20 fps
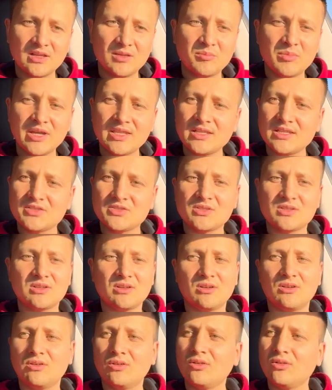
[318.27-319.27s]
manage
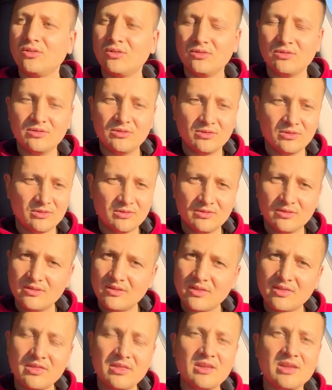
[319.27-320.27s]
all
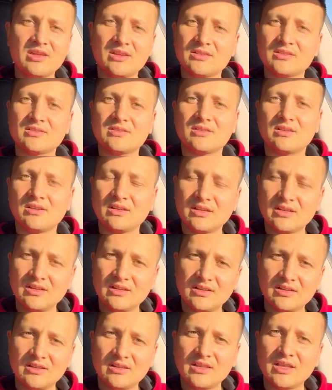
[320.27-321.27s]
the things
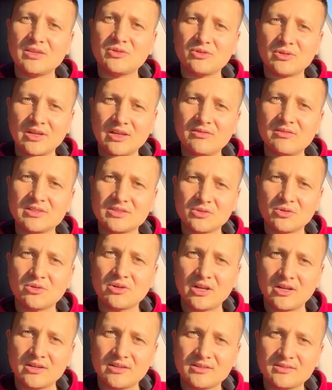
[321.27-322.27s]
that you have at your
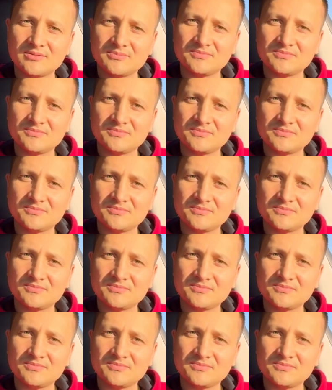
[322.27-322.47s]
car.